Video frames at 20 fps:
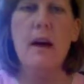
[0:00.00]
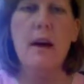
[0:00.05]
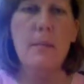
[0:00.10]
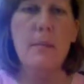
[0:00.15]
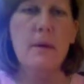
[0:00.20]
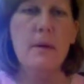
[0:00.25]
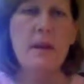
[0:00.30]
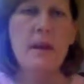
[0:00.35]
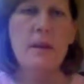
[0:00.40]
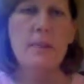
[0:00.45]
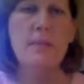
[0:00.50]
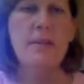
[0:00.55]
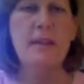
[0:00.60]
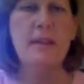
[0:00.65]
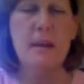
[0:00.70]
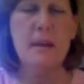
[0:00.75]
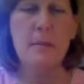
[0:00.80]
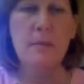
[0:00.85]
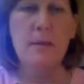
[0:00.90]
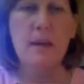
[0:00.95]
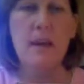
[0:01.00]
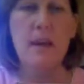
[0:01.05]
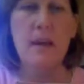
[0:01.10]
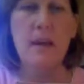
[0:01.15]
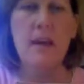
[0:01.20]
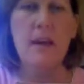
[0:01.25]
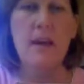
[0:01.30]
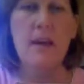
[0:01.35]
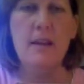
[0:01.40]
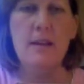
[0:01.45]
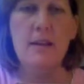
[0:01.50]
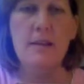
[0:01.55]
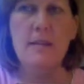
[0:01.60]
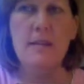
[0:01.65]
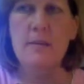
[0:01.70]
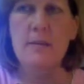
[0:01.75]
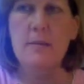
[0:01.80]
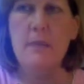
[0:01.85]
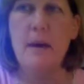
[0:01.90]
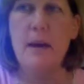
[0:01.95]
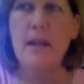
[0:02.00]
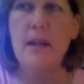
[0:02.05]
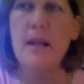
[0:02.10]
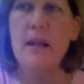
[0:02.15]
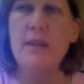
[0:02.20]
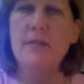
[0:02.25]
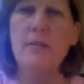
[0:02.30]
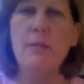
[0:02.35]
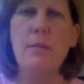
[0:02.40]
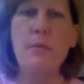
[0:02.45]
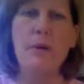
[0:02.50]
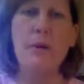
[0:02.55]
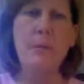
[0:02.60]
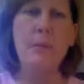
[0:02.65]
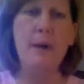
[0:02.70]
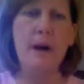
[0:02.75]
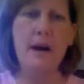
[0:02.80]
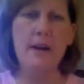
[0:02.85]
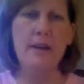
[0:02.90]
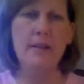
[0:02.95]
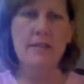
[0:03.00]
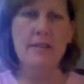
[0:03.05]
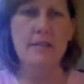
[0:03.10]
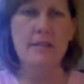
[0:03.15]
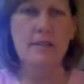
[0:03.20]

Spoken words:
my name is Kim King, and this is my Classroom in a Box